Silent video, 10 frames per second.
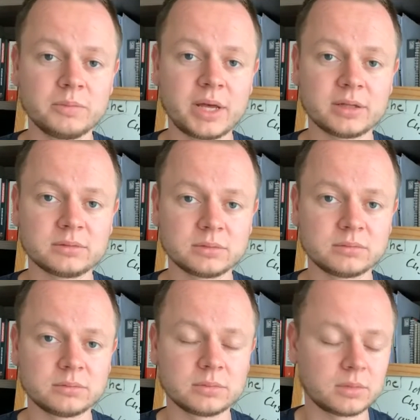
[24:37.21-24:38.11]
bad.
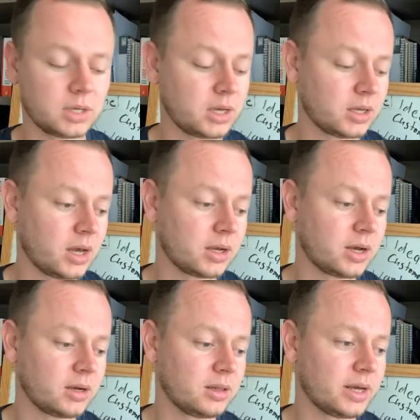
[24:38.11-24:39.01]
I
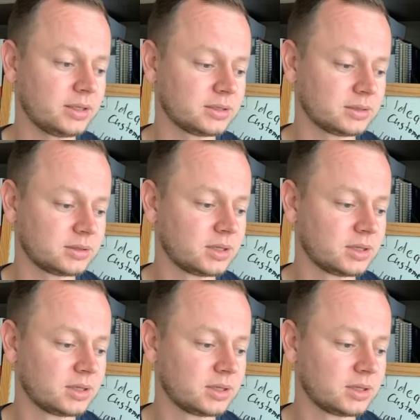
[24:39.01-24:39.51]
kind of liked it.